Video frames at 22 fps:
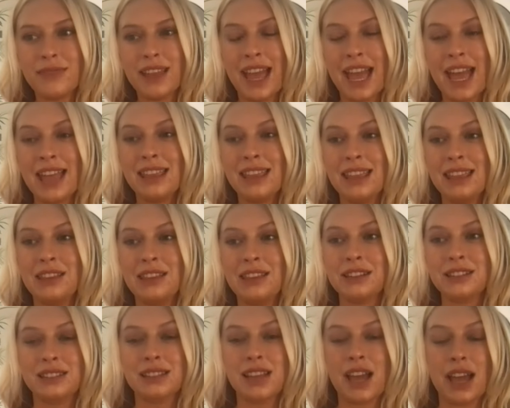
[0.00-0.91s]
and then
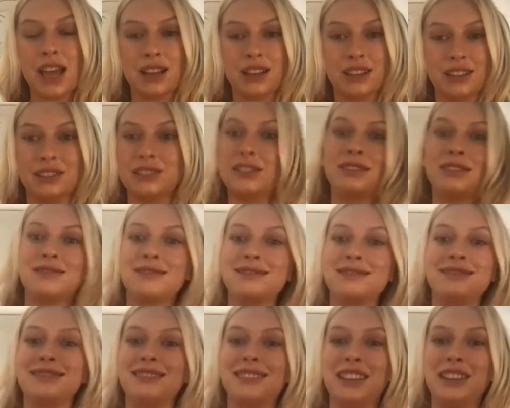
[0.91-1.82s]
there's like
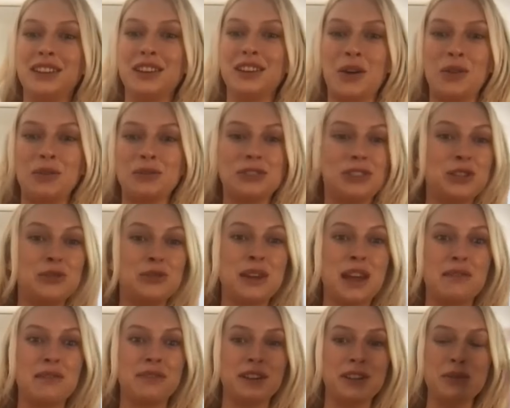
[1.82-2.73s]
you know do
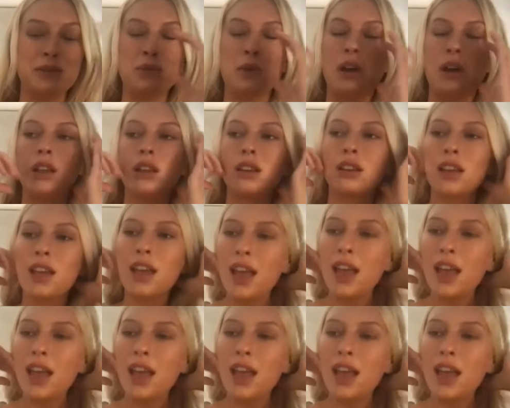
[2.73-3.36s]
whatever you want